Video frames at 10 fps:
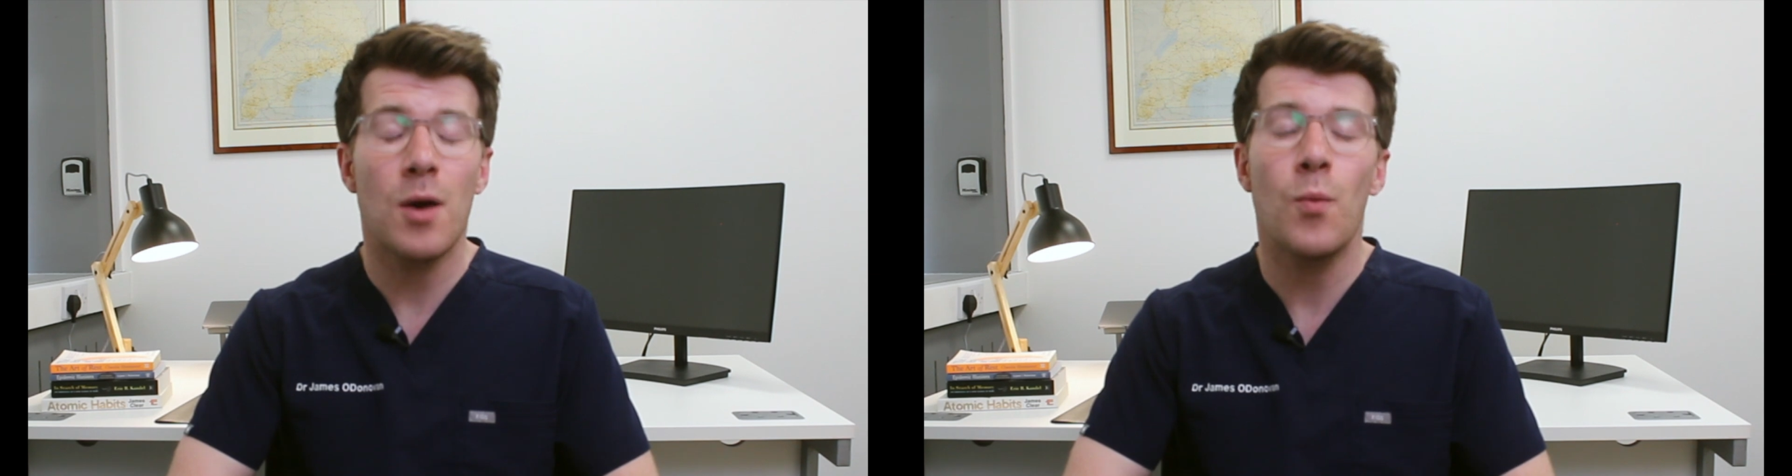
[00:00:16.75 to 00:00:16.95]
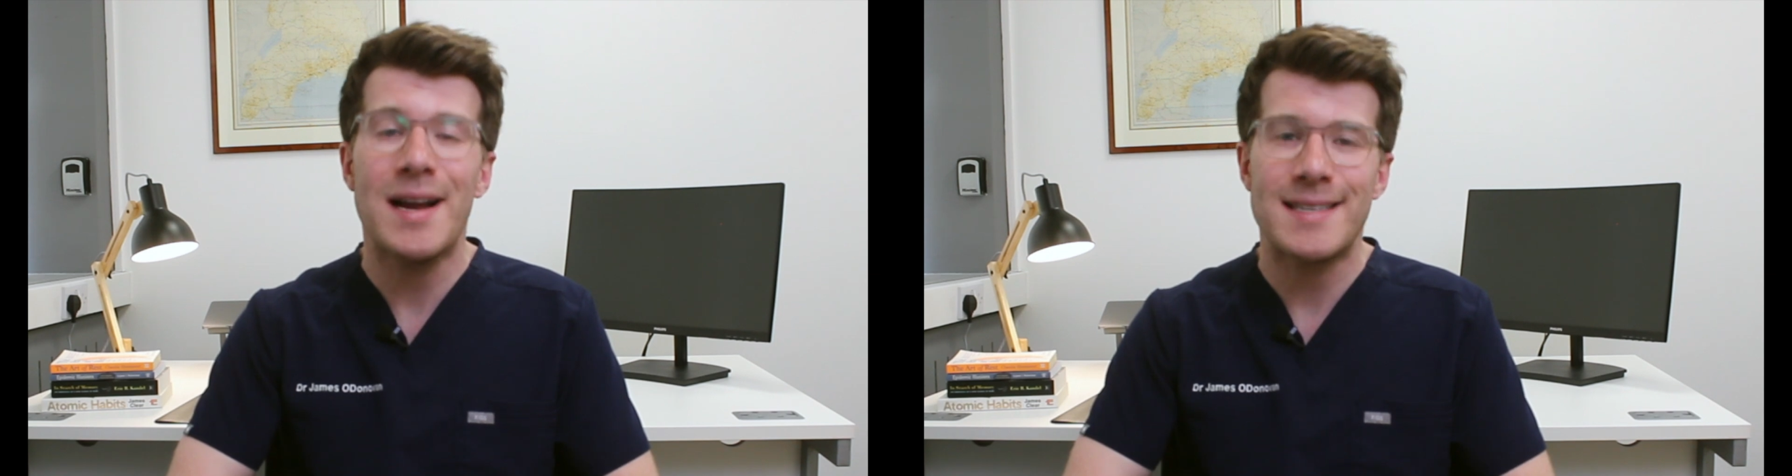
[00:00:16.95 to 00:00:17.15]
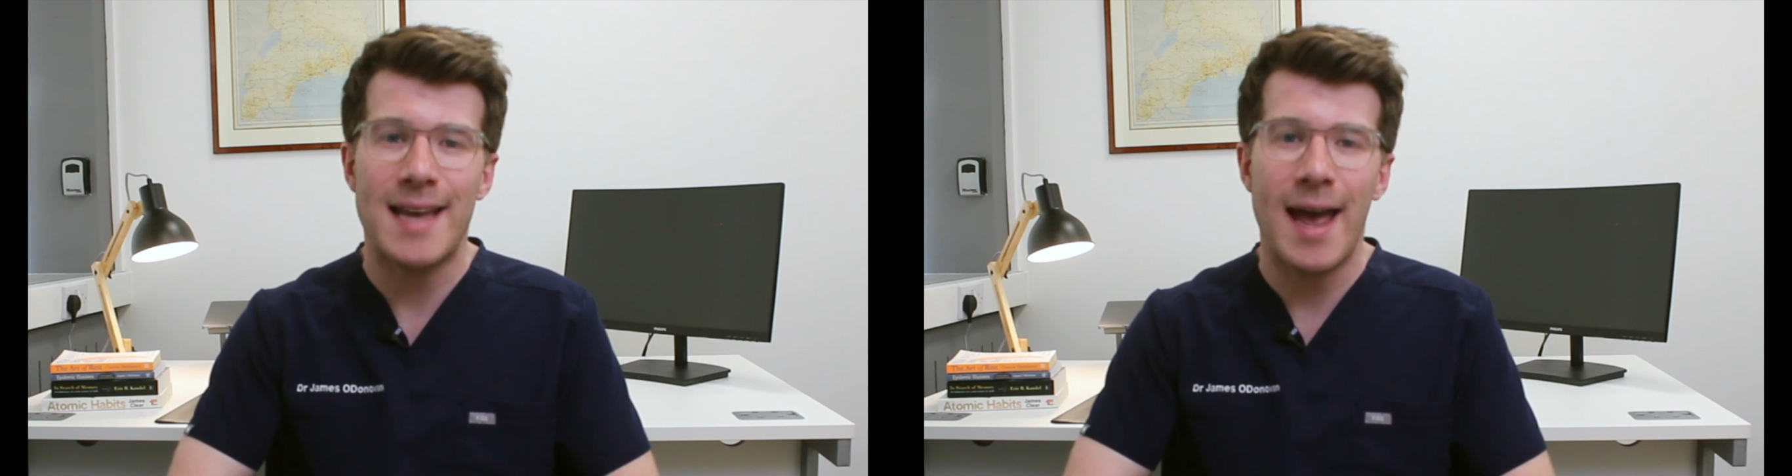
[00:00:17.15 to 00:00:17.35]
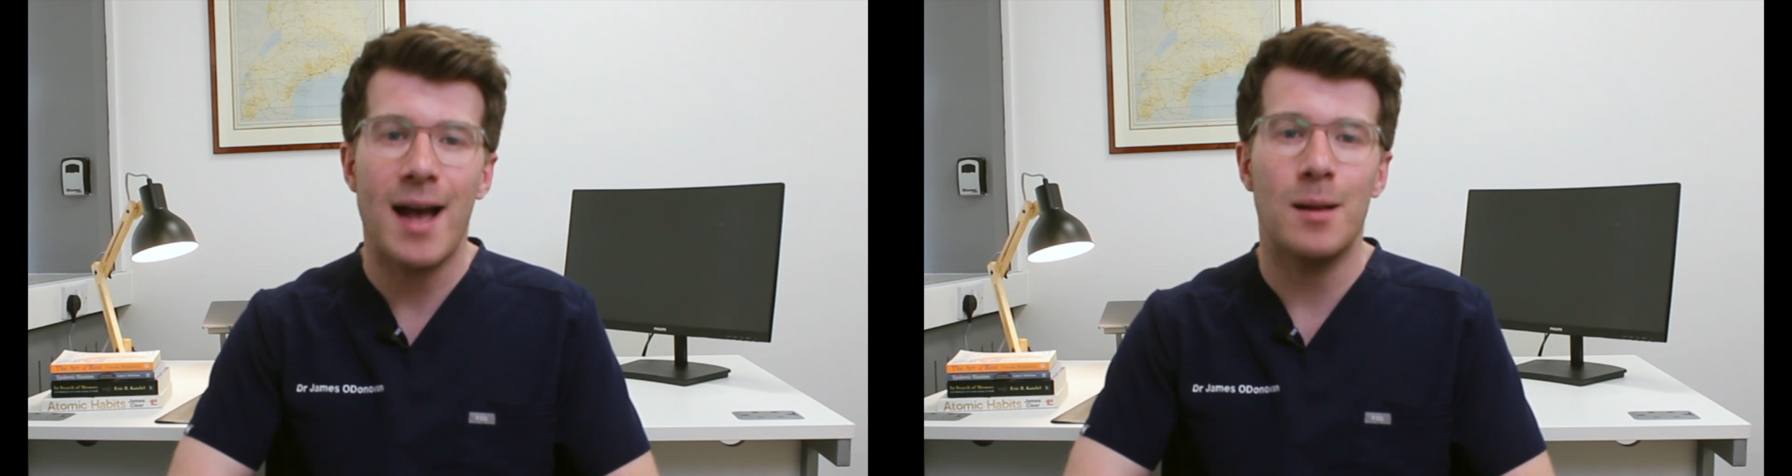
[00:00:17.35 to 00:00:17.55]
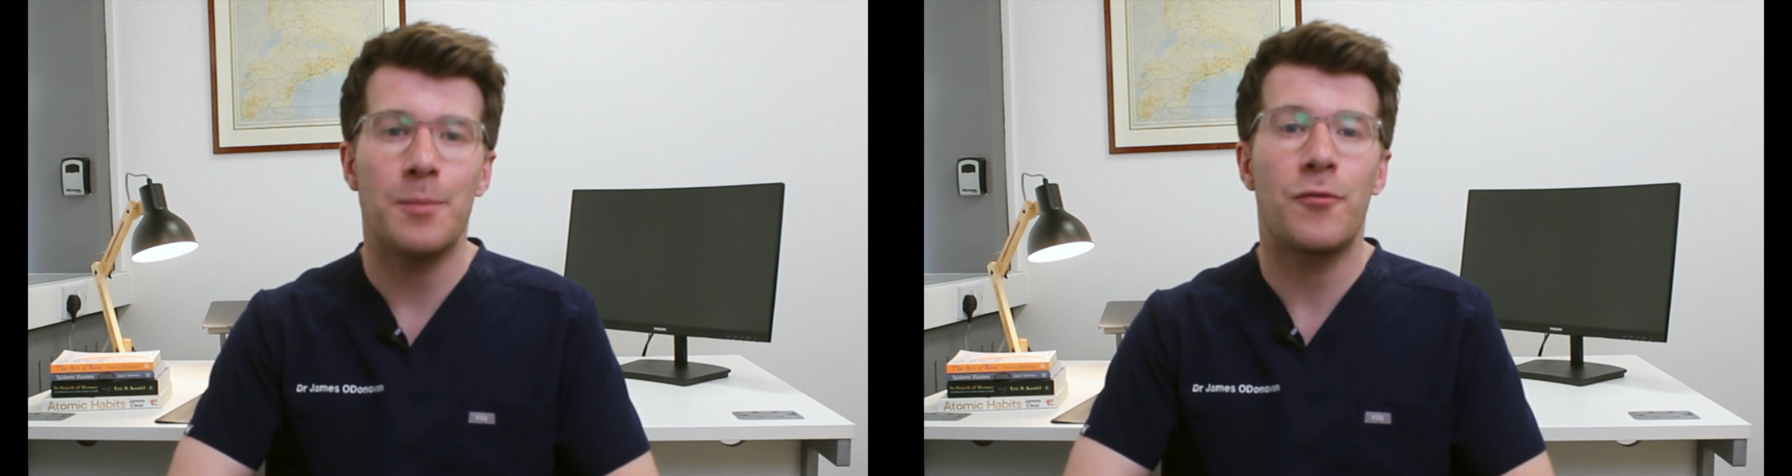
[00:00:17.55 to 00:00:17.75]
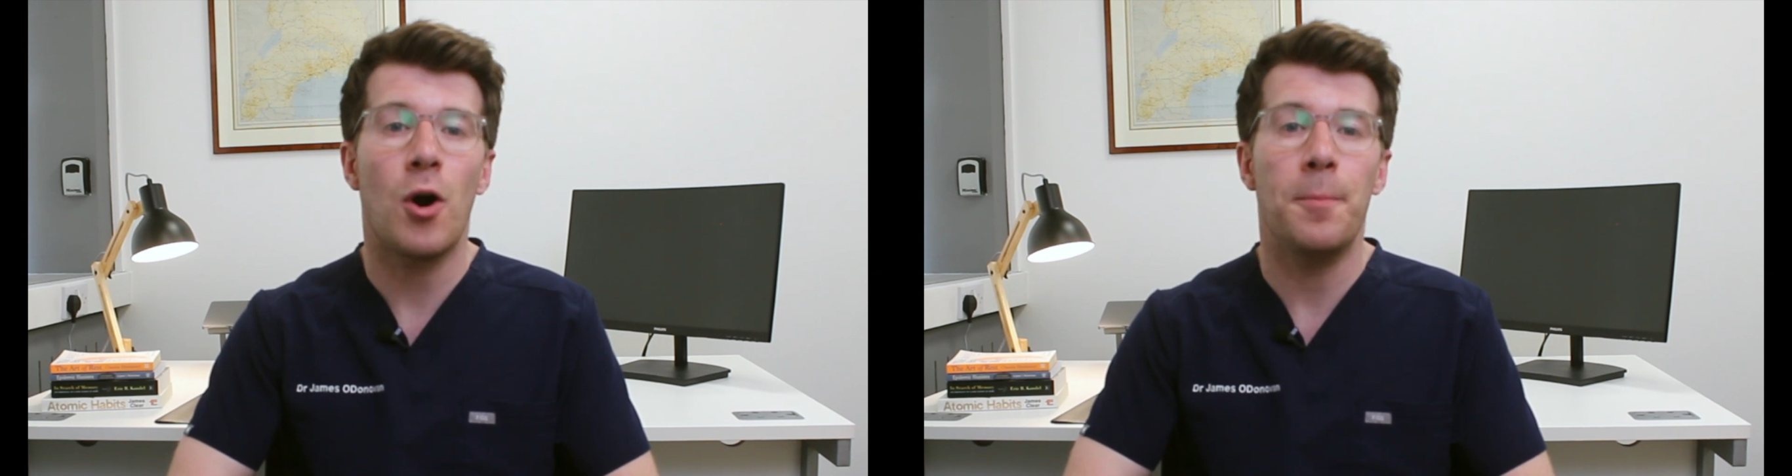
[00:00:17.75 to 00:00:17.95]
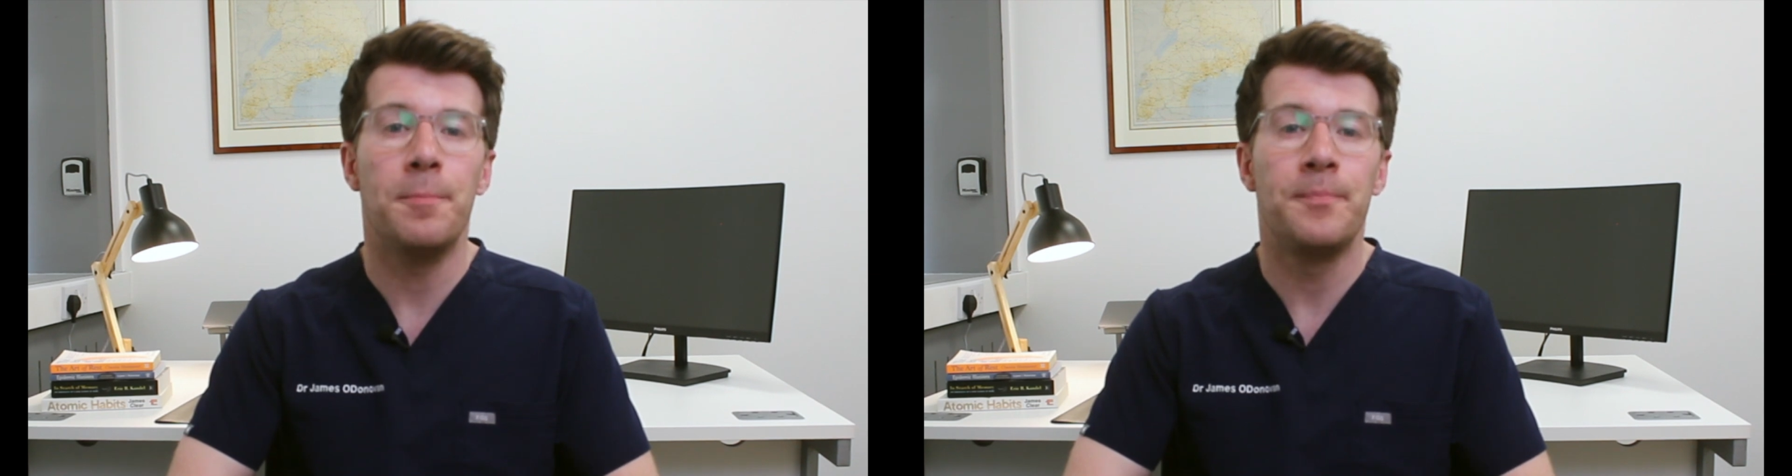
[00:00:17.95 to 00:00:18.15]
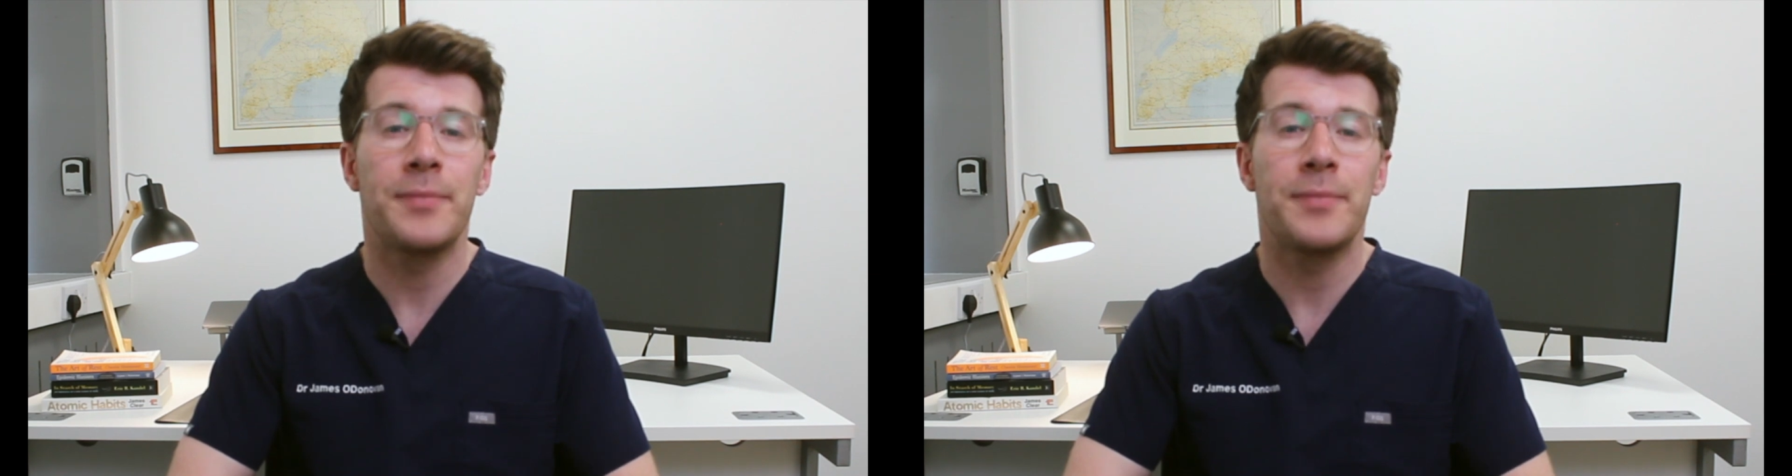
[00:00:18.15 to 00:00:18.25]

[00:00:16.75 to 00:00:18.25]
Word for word: and where to get help from.